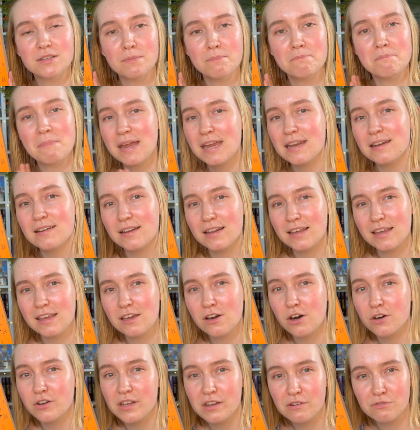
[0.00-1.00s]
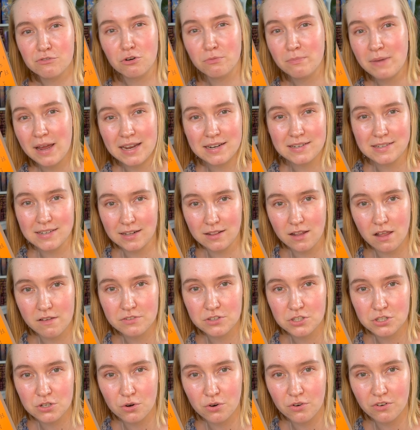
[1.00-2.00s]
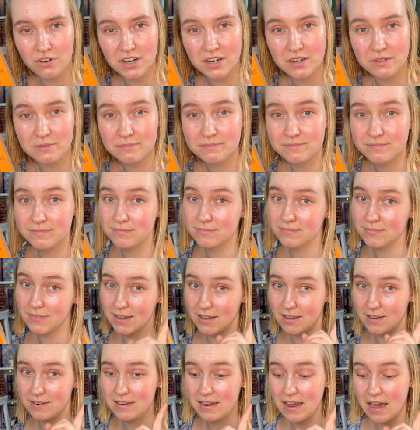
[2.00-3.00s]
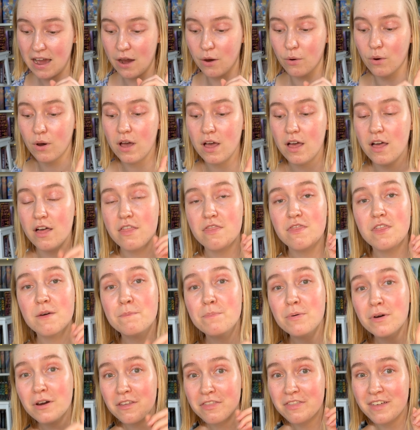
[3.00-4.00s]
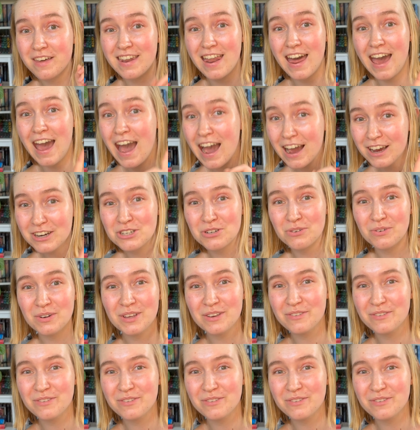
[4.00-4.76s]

mainly on a romantic love story. Now, the book that actually